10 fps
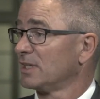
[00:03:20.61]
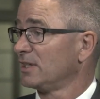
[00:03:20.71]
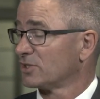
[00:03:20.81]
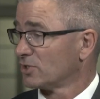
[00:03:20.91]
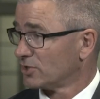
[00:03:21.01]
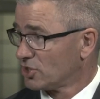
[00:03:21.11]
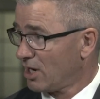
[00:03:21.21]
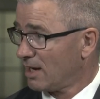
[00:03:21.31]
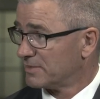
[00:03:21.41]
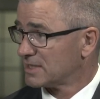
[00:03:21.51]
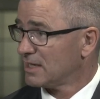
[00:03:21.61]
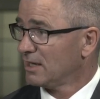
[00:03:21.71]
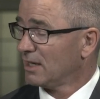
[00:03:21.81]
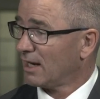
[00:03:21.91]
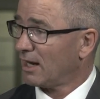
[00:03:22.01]
additional jobs
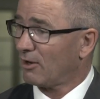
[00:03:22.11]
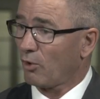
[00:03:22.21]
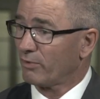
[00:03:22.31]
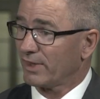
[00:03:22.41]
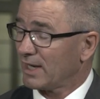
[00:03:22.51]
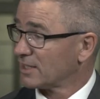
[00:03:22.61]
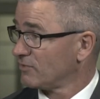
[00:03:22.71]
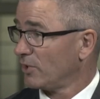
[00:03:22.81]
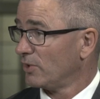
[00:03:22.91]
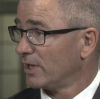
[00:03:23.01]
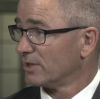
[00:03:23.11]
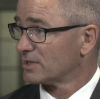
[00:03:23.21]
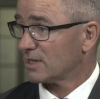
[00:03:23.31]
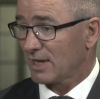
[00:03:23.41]
over the next few years.